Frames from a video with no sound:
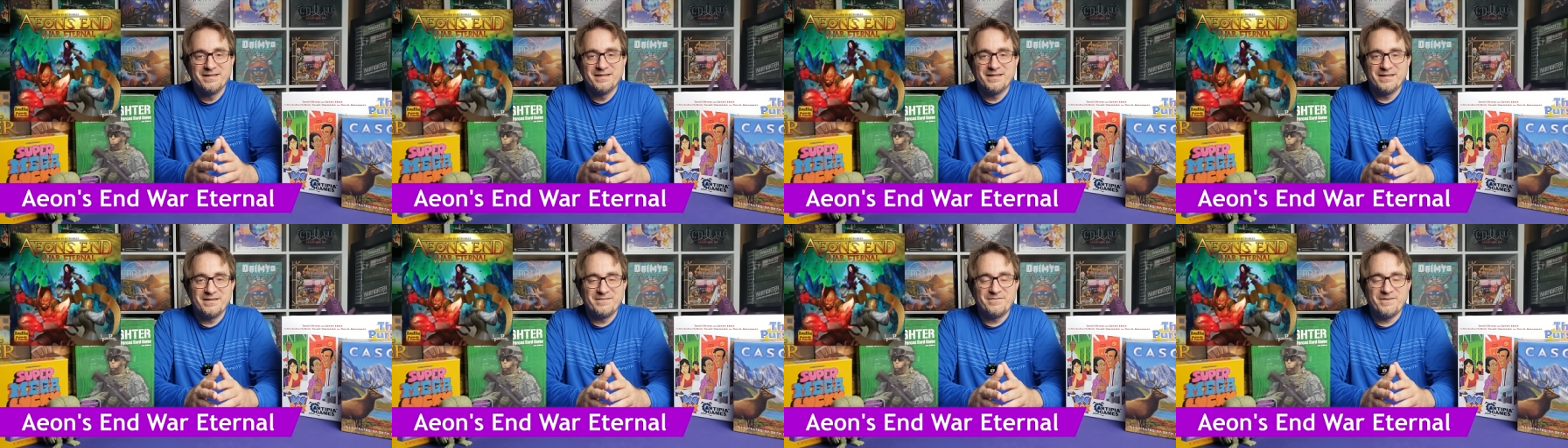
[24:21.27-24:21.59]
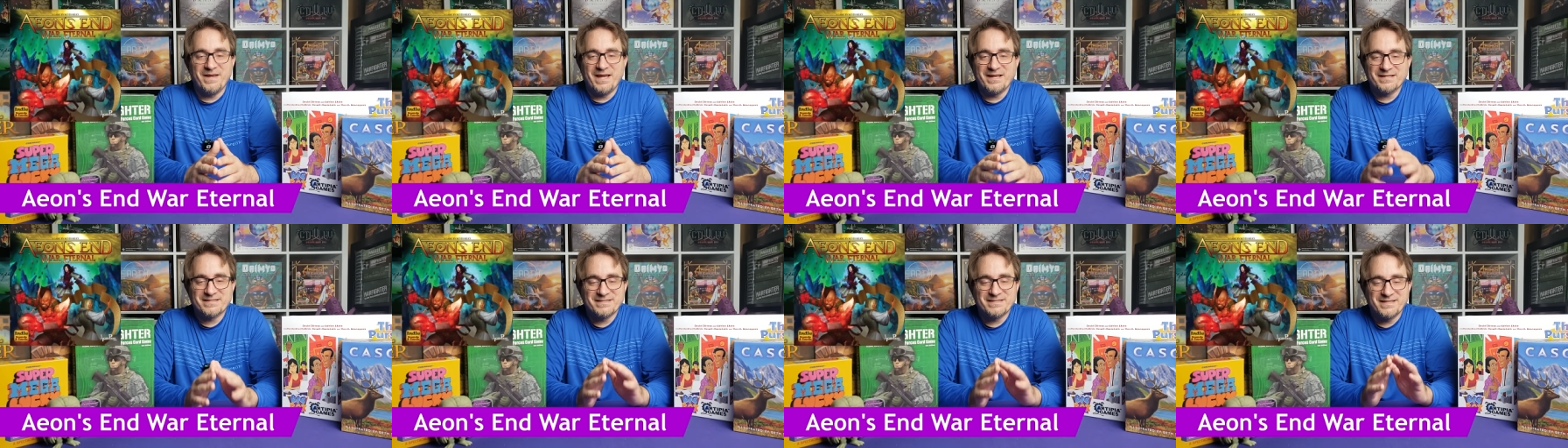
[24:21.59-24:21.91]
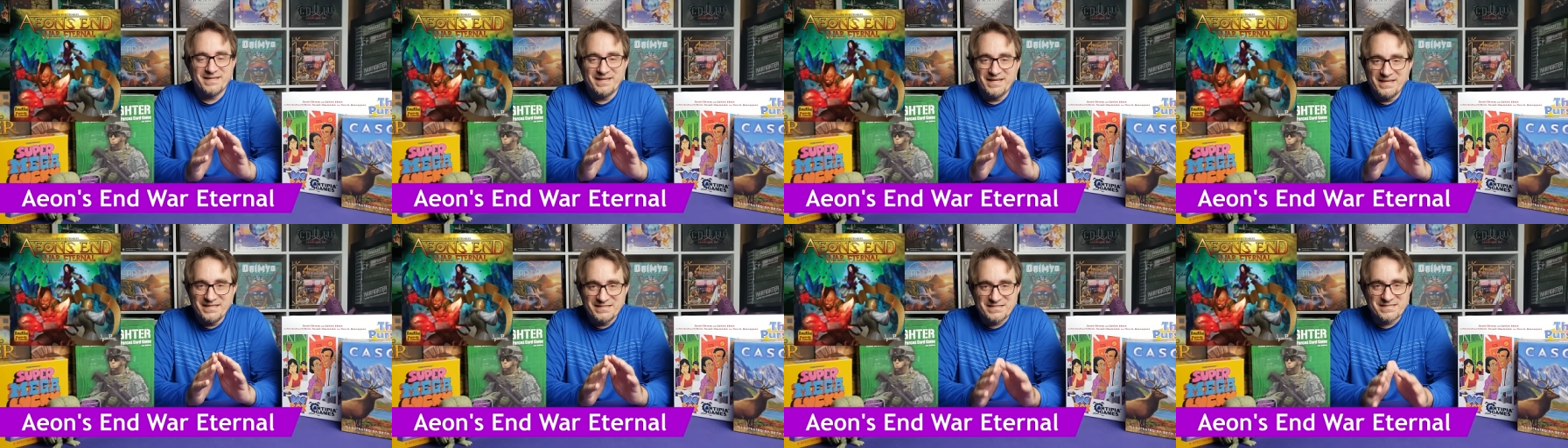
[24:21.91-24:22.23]
In fact,
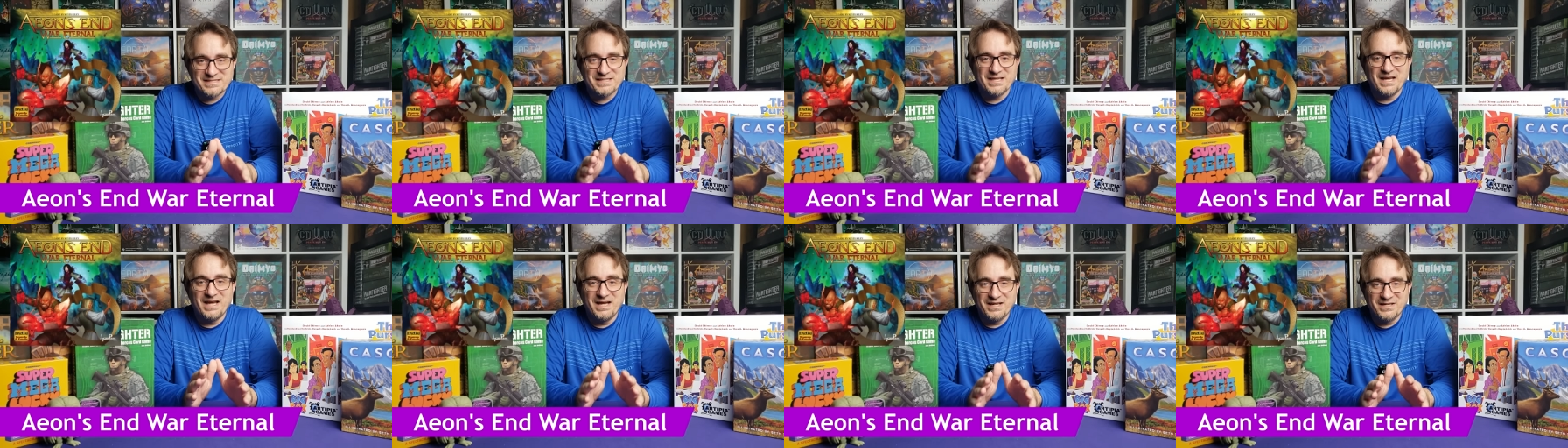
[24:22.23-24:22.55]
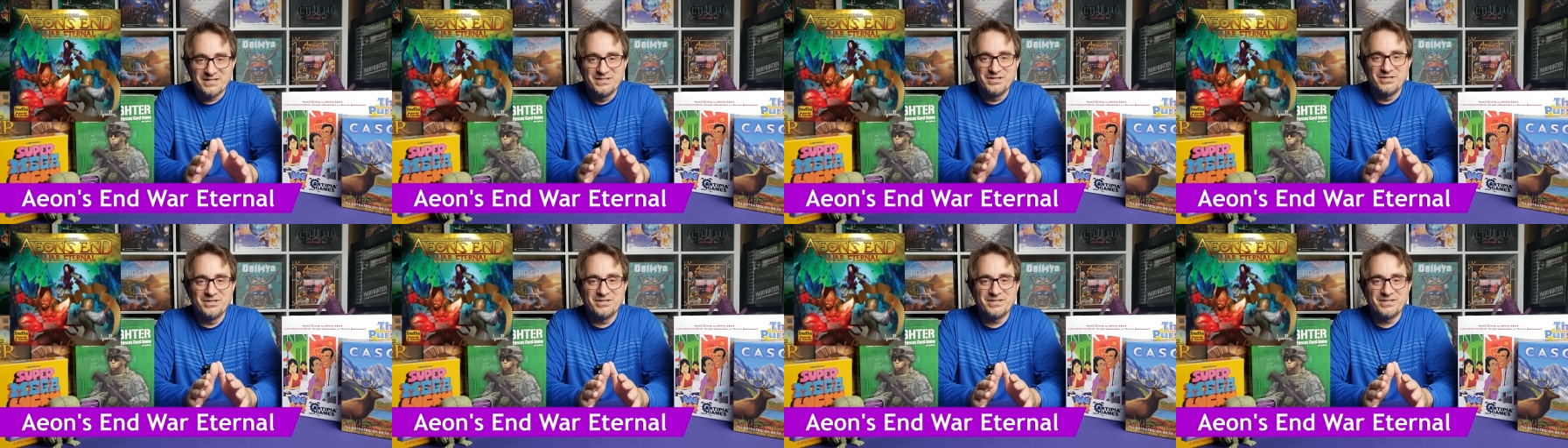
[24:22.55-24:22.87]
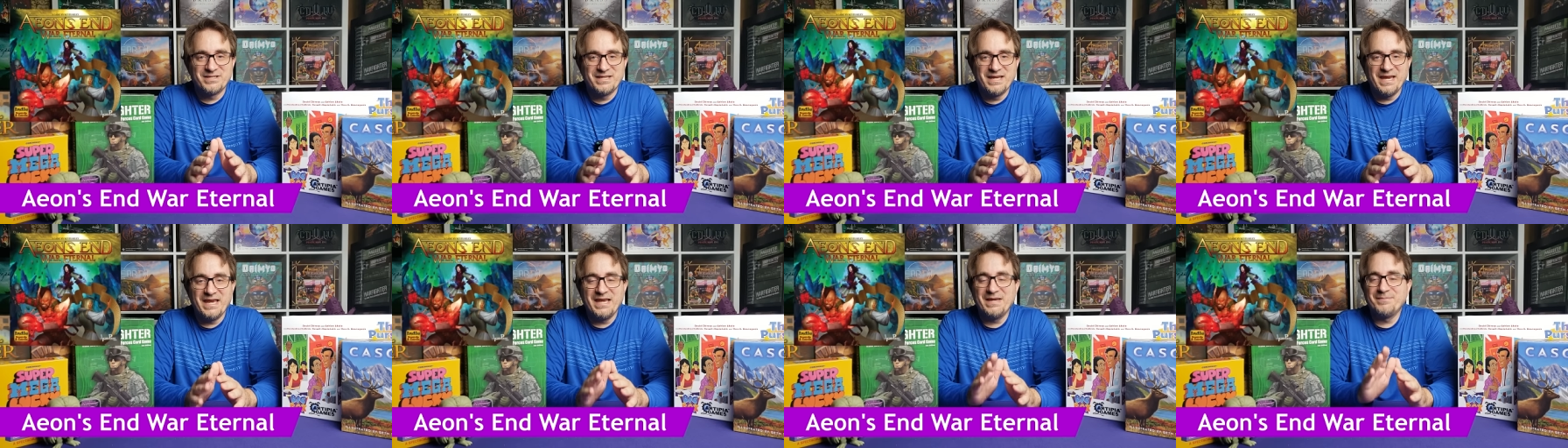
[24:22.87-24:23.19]
it's a good
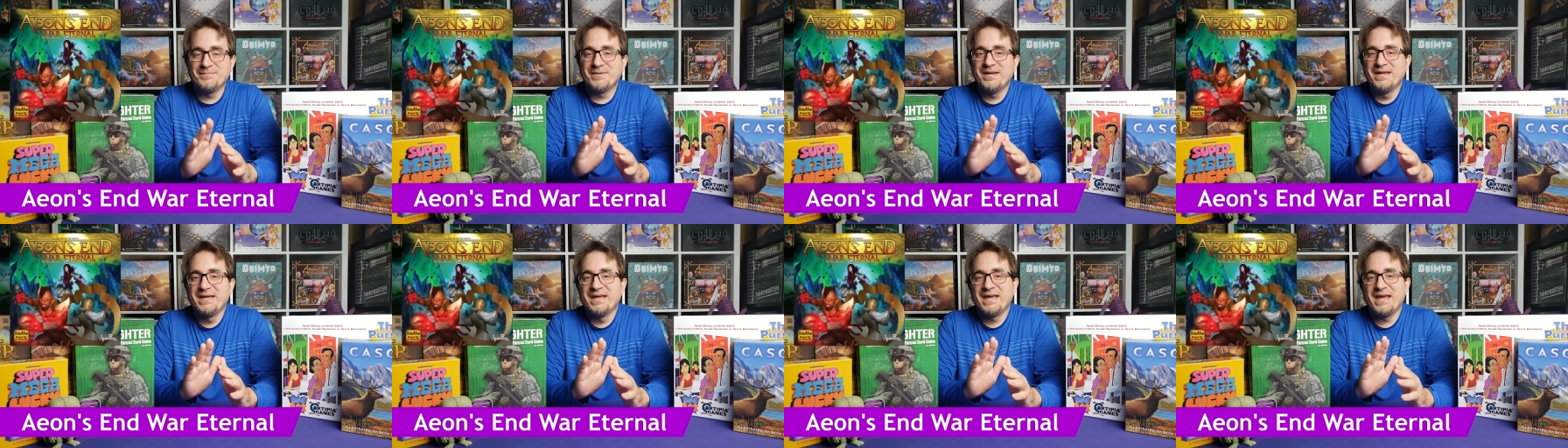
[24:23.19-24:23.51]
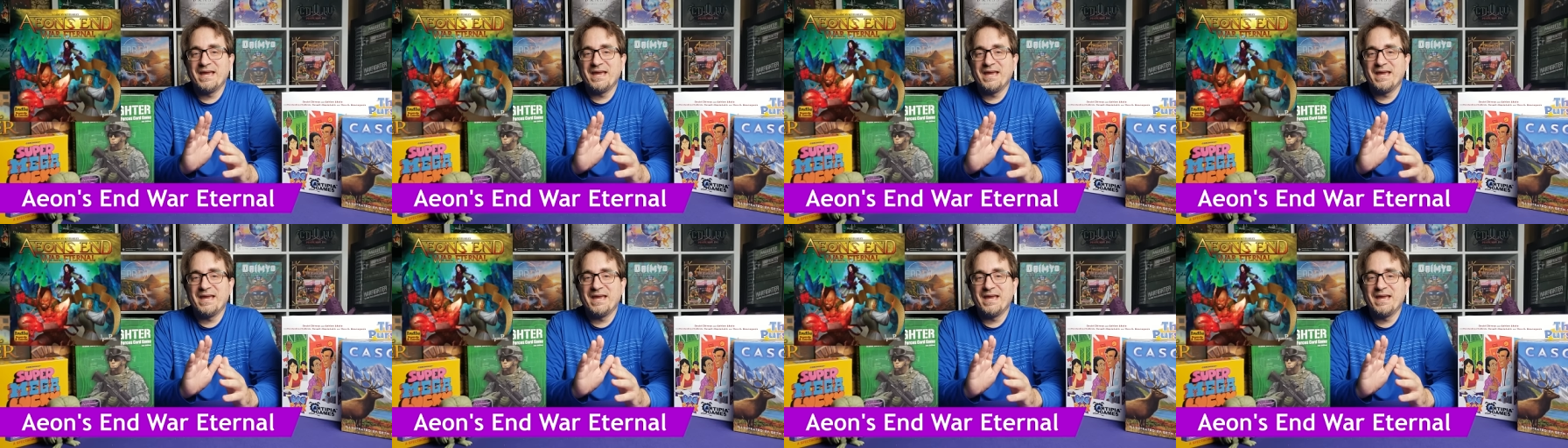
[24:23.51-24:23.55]
game,